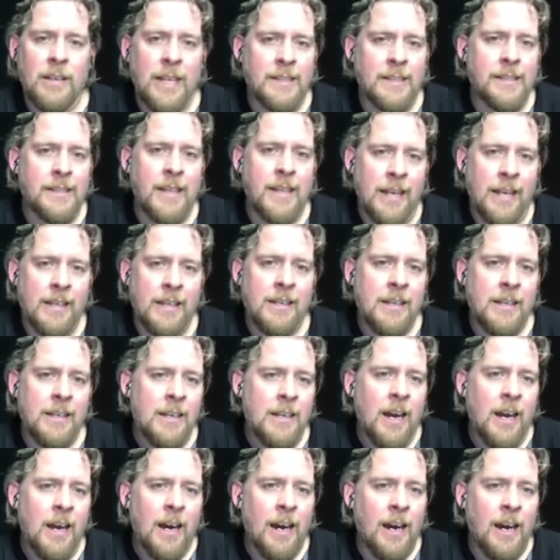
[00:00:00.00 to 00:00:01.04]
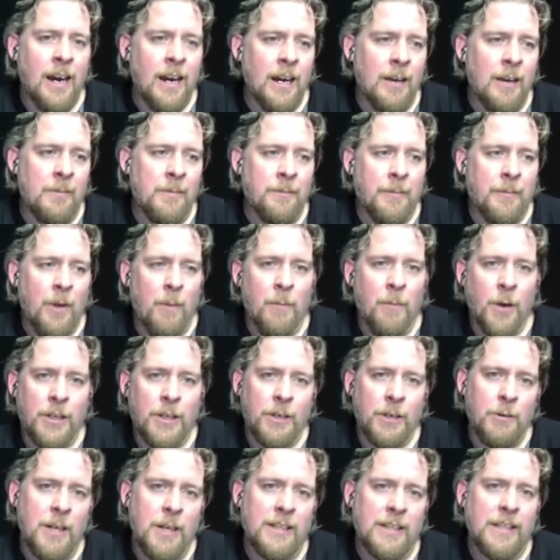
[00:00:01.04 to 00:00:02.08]
let's say,
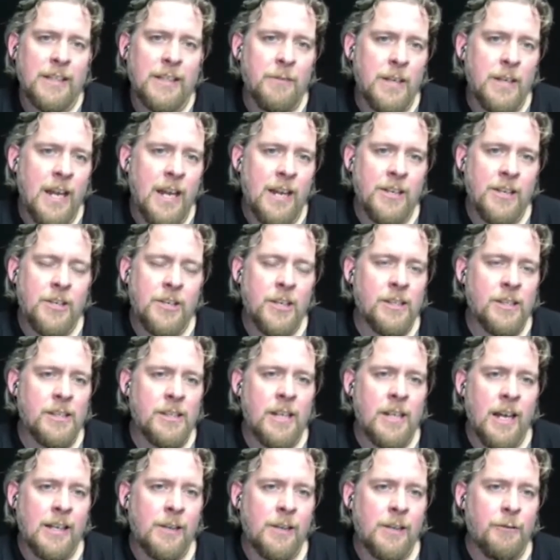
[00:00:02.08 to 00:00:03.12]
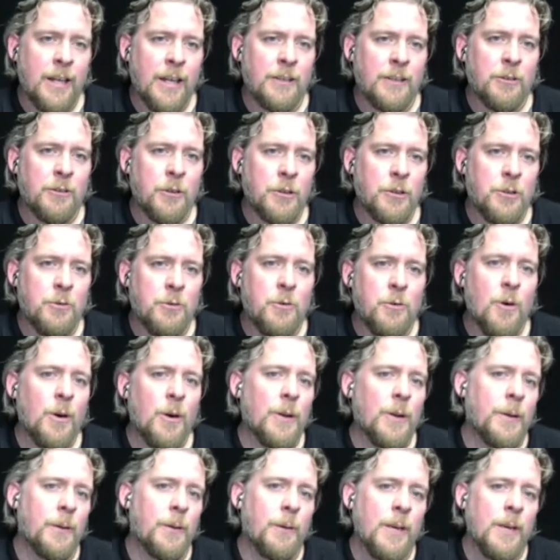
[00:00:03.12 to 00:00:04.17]
moderate deviations like a factor 2 or
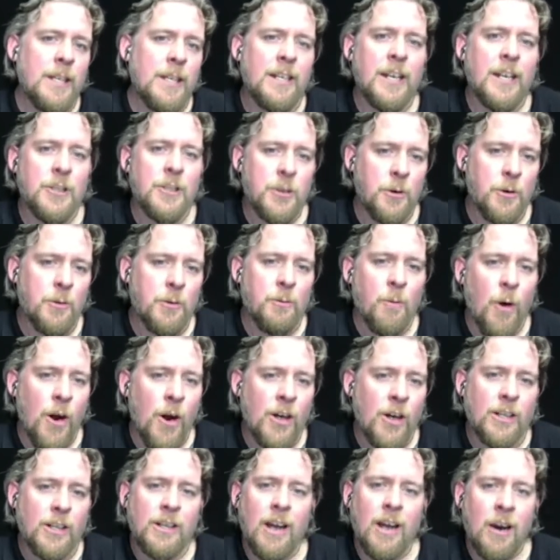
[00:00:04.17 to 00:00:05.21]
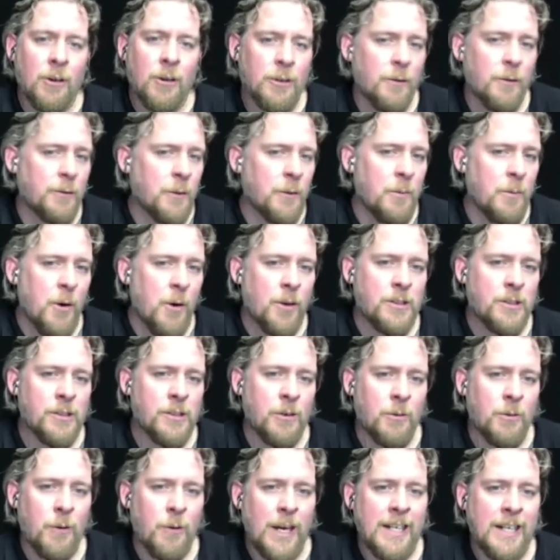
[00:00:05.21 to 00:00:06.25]
3, that should work out of the box
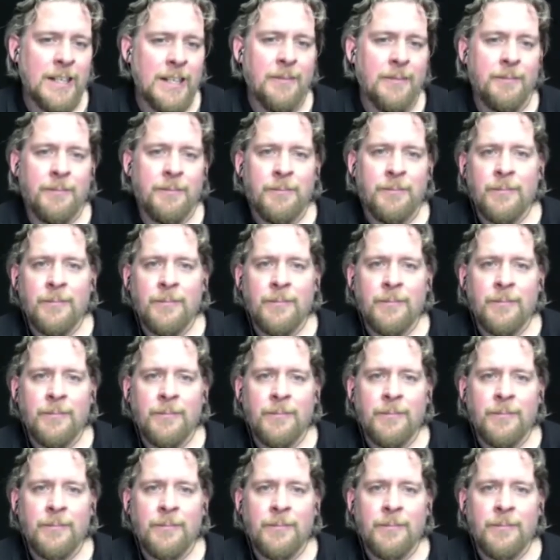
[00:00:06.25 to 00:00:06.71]
already.